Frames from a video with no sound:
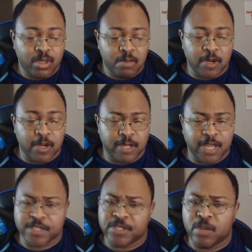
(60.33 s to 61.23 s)
But like
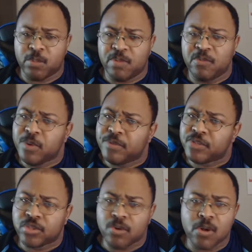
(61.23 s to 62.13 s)
I said, we've
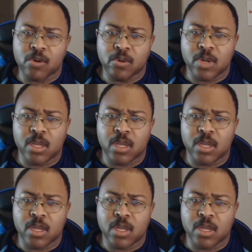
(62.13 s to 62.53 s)
struggled